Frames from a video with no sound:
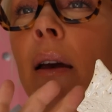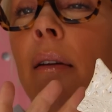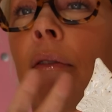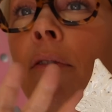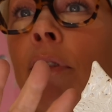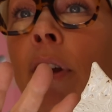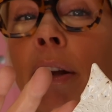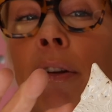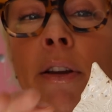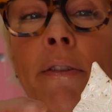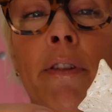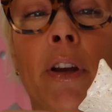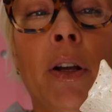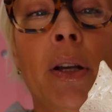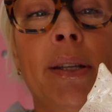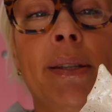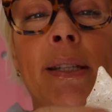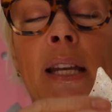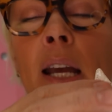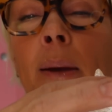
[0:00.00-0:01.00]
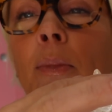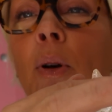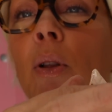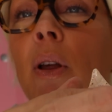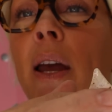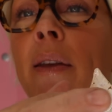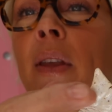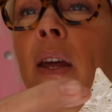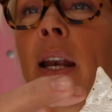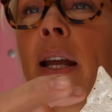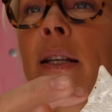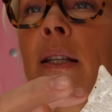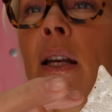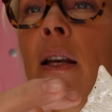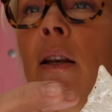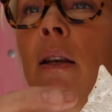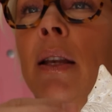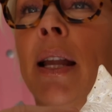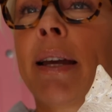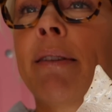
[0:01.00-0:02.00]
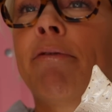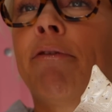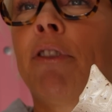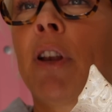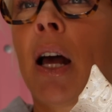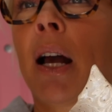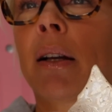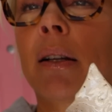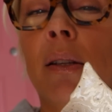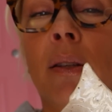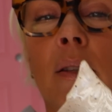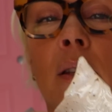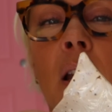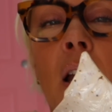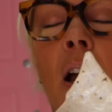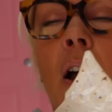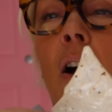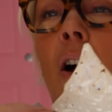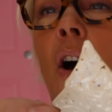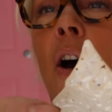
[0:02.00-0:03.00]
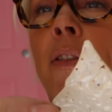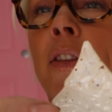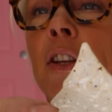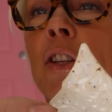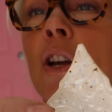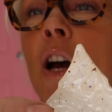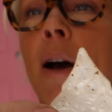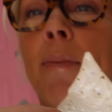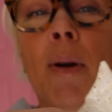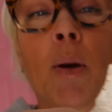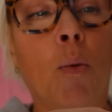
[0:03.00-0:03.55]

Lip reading: Very, very stable. And then I did light flux on the top.